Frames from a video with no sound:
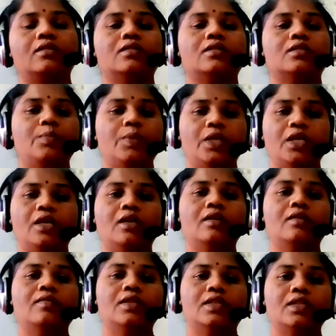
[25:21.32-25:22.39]

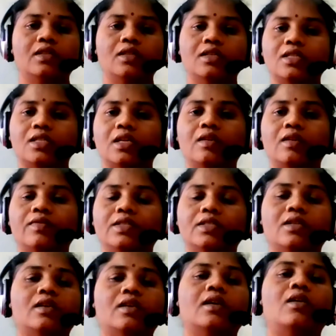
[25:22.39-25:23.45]
speaking within the self,
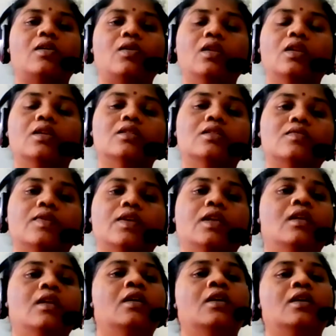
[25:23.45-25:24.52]
etc. All this will
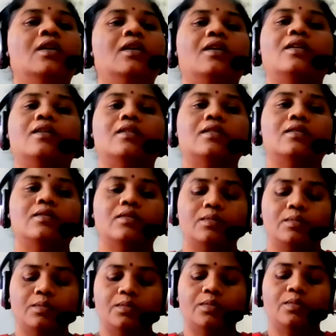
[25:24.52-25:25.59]
uh,
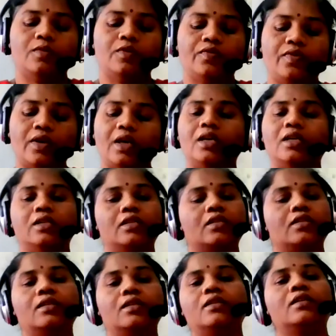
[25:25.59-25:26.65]
fall under
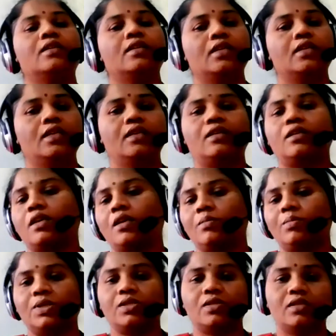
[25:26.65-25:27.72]
the
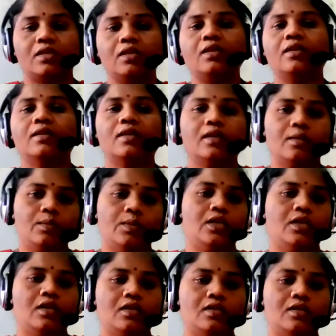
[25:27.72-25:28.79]
intrapersonal
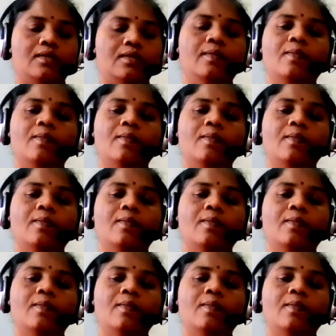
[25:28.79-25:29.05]
communication.